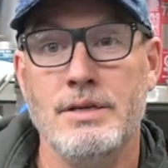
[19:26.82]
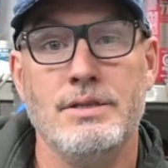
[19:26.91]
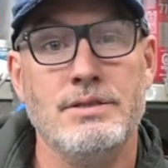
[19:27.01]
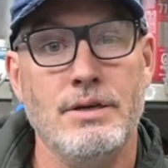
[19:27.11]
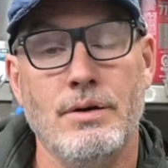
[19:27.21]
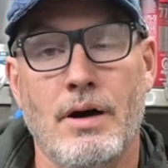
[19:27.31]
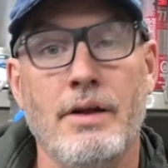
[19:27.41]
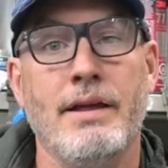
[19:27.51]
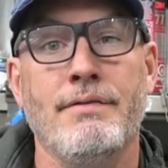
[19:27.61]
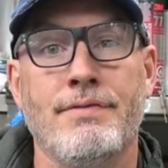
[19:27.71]
So
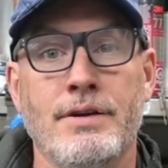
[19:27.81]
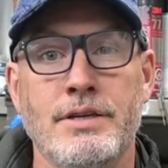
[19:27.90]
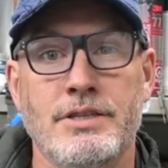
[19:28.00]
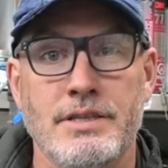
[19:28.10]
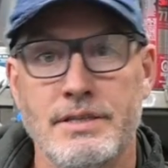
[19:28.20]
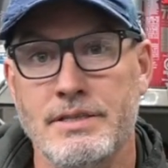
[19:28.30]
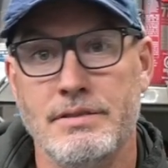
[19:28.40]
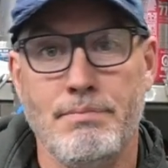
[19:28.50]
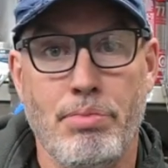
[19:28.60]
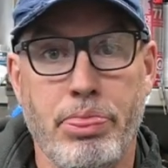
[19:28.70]
all that footage is,